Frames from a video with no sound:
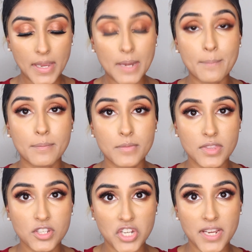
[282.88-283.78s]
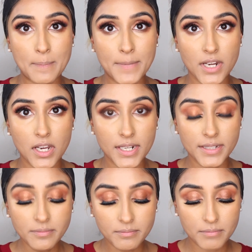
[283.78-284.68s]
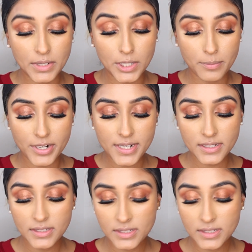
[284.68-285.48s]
in the shade Banana Bread.